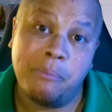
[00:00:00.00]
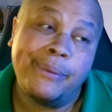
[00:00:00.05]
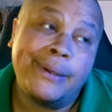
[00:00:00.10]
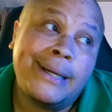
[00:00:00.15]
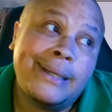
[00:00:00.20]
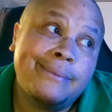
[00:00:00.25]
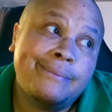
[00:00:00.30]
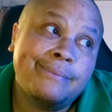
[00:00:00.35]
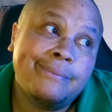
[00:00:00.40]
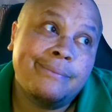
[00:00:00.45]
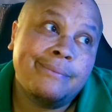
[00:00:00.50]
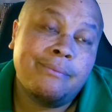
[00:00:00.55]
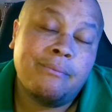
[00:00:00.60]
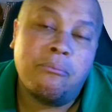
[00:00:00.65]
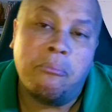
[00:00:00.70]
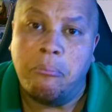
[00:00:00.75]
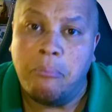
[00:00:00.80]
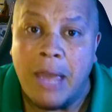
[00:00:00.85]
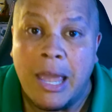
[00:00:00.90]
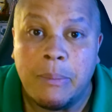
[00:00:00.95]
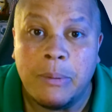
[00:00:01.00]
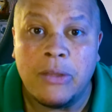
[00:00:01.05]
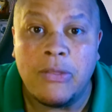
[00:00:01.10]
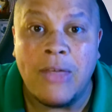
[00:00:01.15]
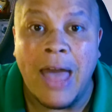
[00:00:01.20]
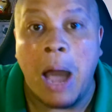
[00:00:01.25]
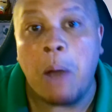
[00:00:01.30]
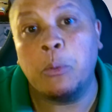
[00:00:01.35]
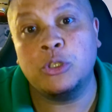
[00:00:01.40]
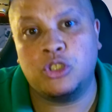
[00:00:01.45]
But maybe
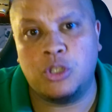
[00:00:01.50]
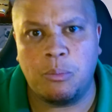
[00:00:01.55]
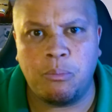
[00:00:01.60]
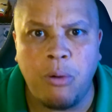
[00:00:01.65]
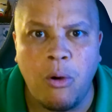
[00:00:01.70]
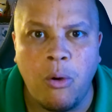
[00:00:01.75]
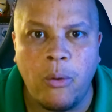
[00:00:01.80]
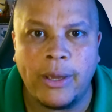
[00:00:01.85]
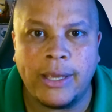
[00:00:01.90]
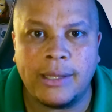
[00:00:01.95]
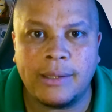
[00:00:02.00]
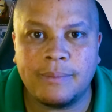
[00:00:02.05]
that was the point.